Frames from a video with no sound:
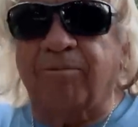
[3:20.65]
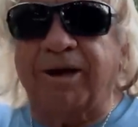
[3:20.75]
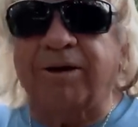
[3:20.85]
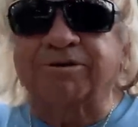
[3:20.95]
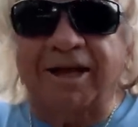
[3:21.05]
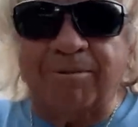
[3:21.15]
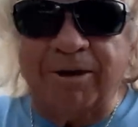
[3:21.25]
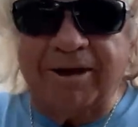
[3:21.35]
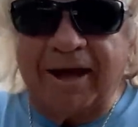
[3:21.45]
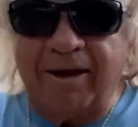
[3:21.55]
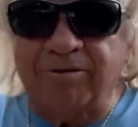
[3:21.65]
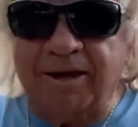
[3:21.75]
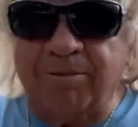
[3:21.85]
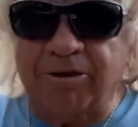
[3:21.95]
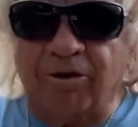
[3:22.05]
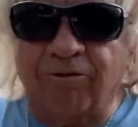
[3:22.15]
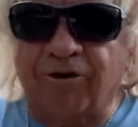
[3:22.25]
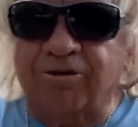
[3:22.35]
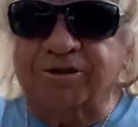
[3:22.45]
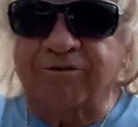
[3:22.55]
But he was letting me he would let me throw
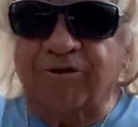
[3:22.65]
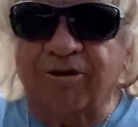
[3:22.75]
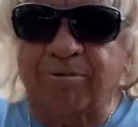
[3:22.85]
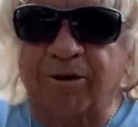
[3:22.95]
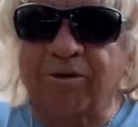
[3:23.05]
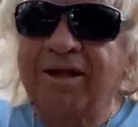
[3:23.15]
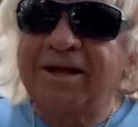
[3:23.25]
first in front of the boat.